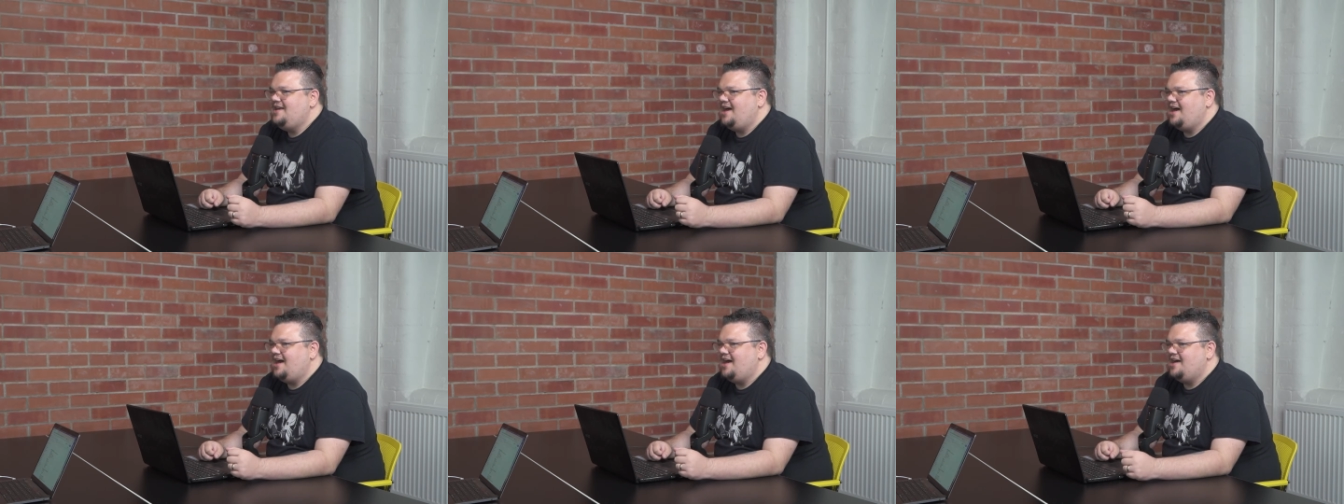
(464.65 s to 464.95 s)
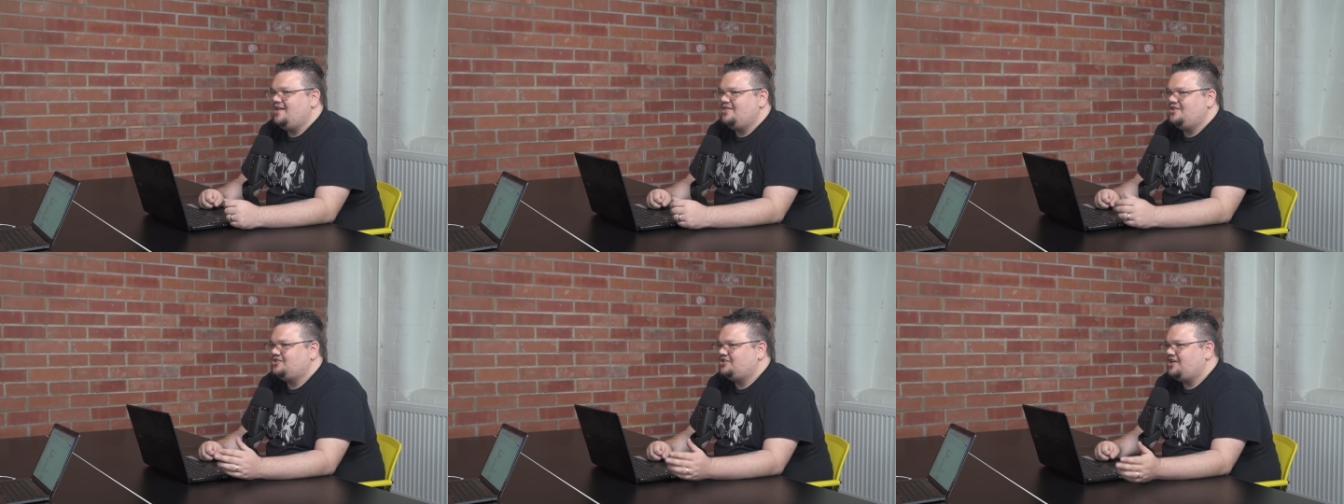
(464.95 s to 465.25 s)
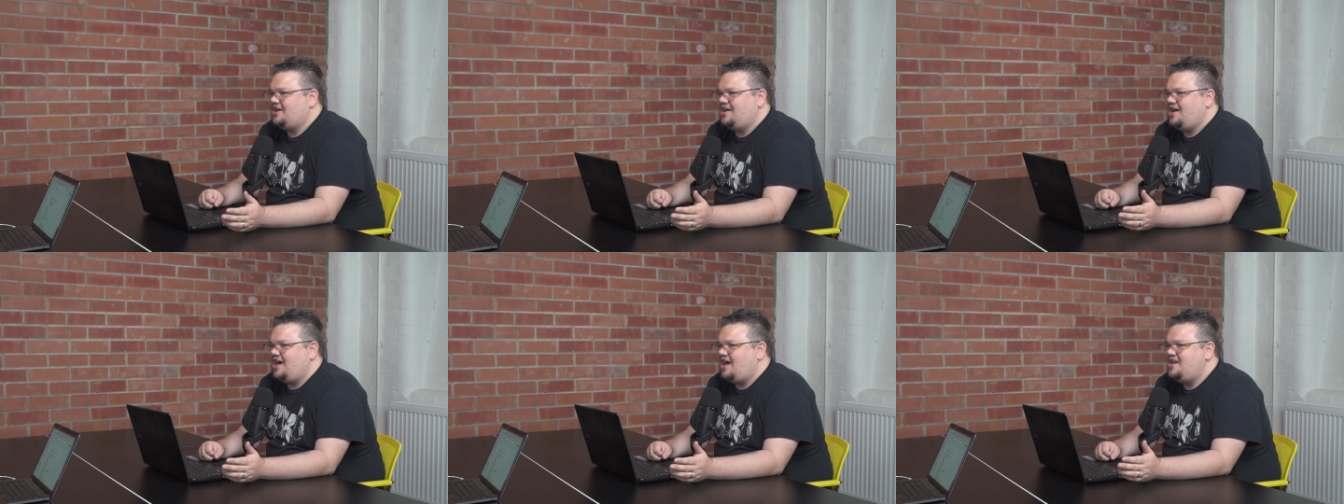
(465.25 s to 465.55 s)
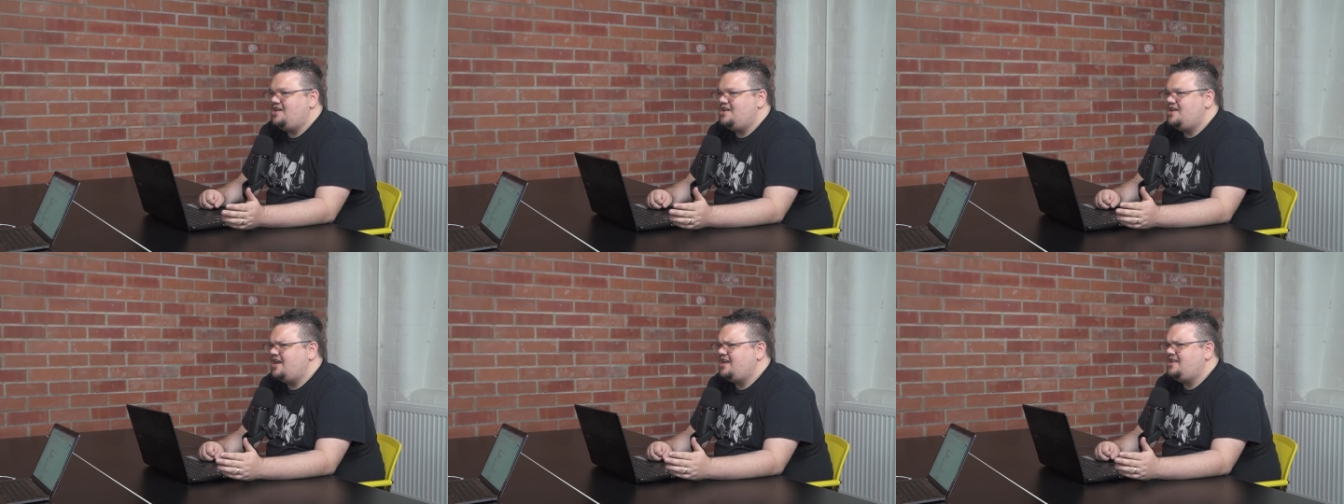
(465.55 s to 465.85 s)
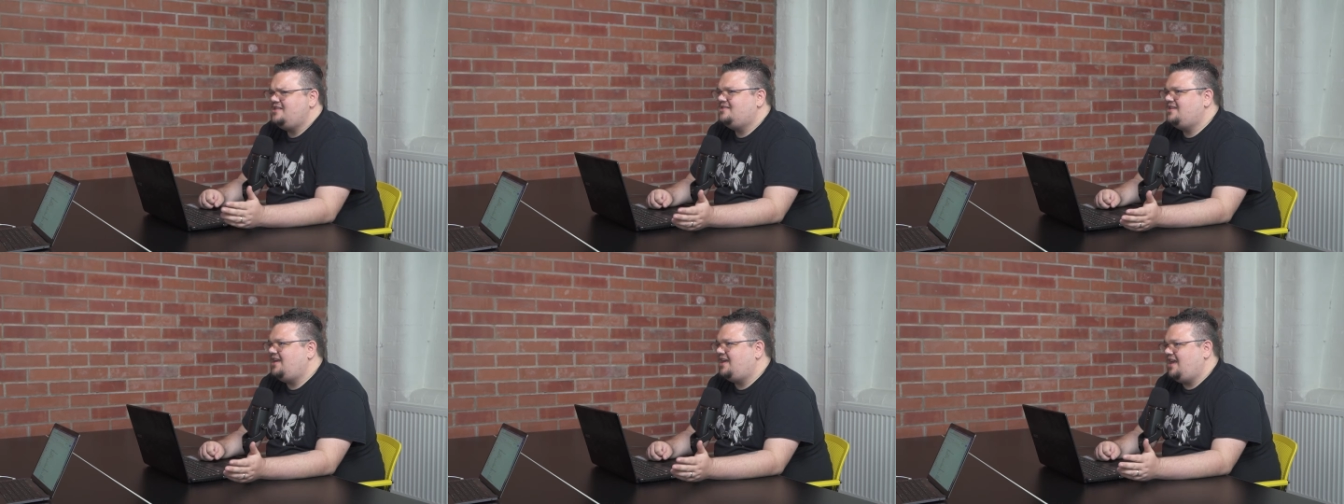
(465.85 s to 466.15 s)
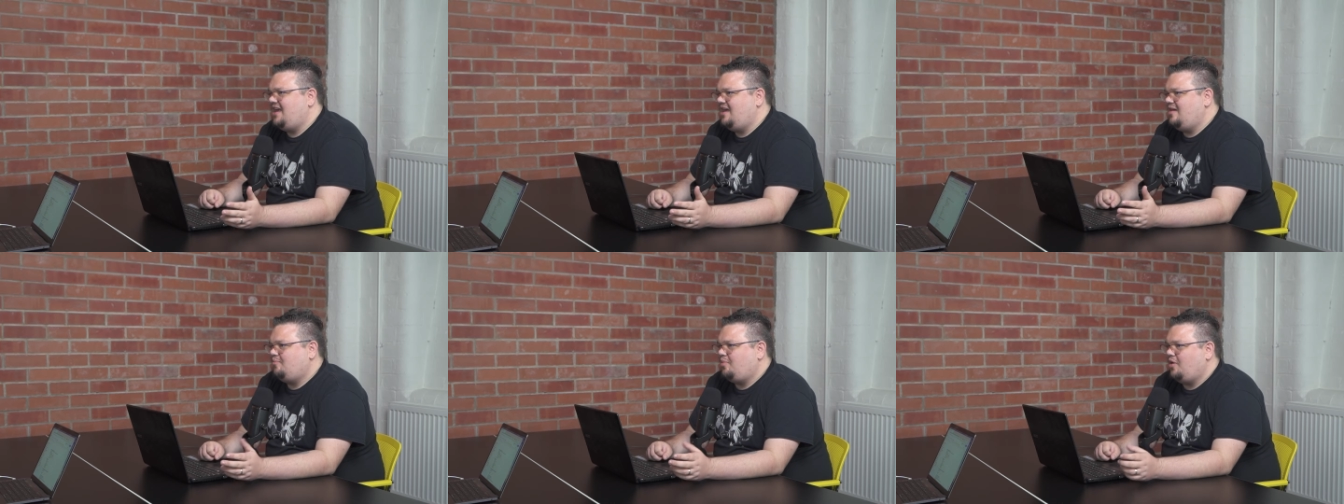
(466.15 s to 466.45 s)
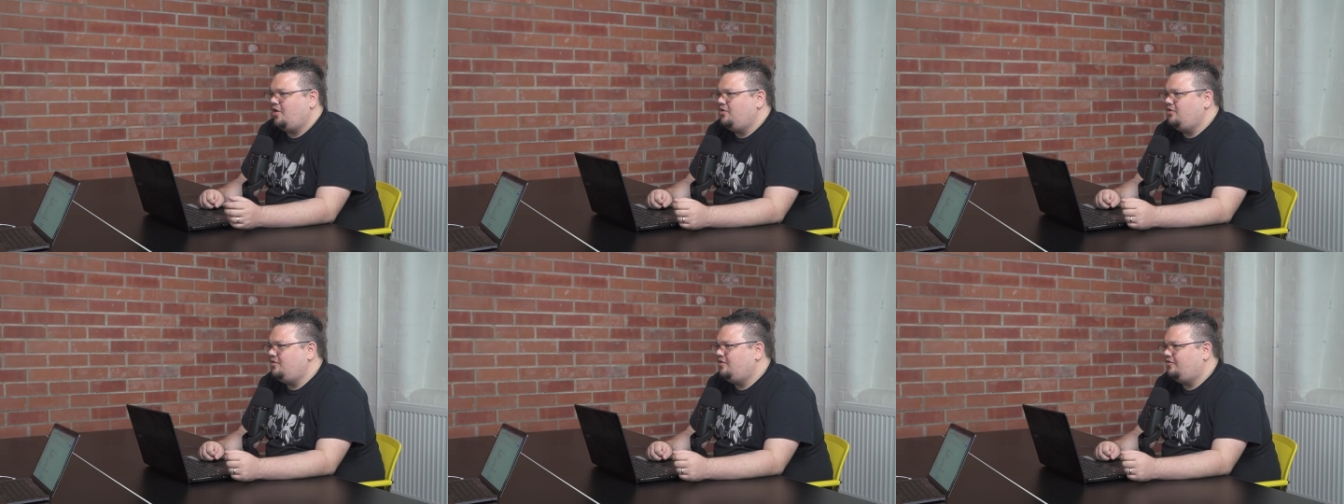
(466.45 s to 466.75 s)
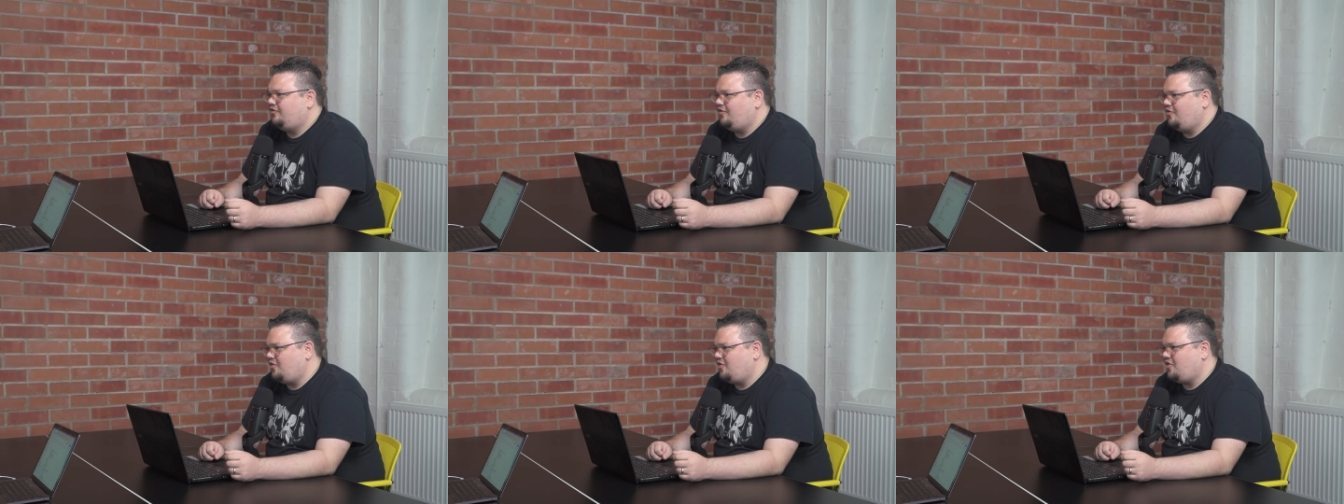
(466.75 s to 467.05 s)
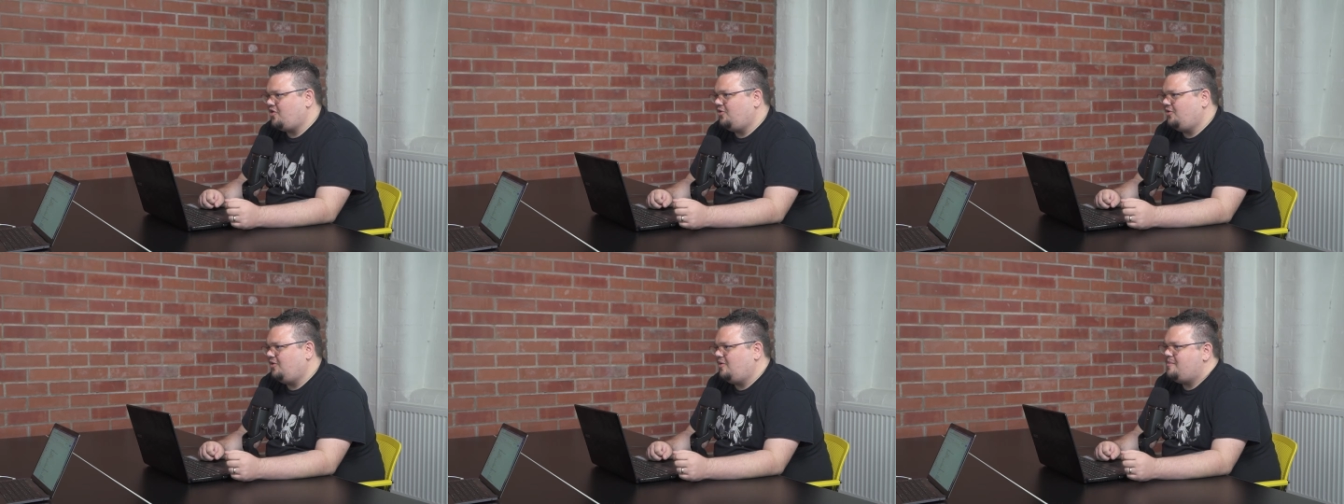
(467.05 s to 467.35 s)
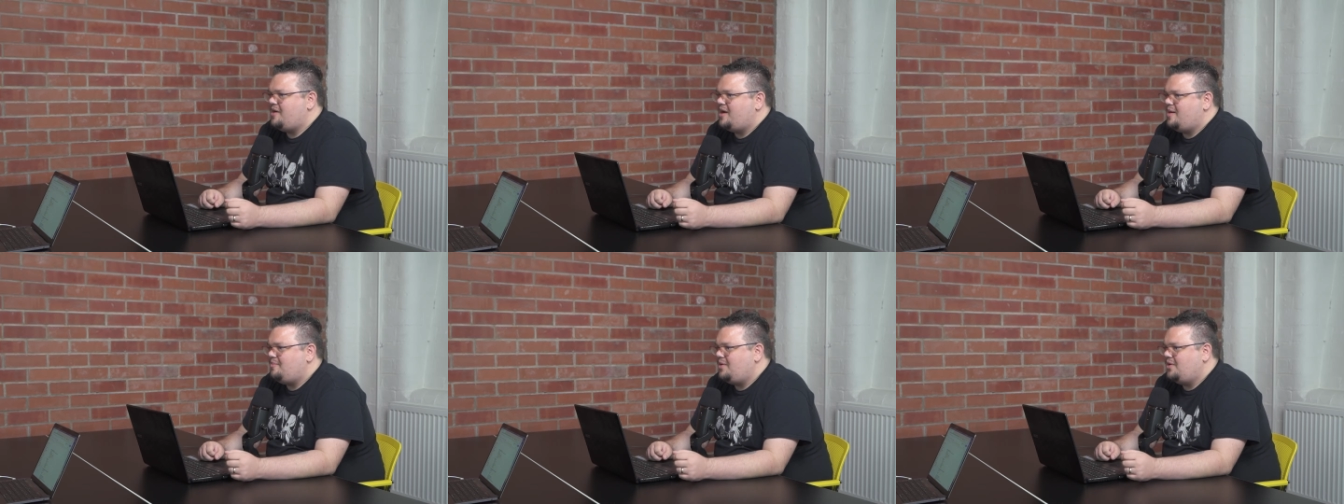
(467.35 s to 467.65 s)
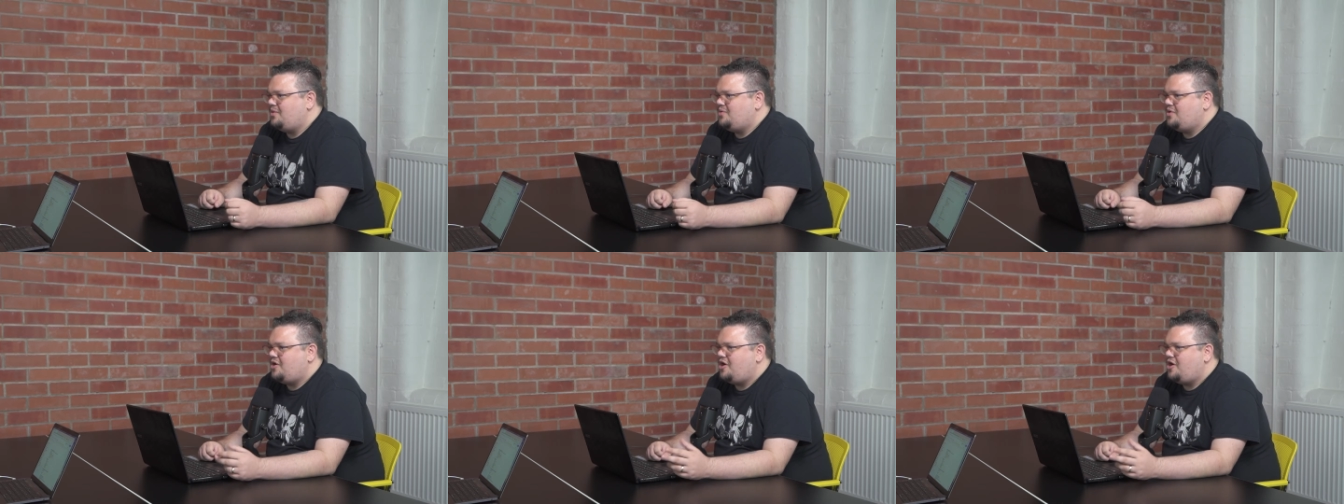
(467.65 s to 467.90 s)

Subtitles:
There's a £98 phone call on my bill,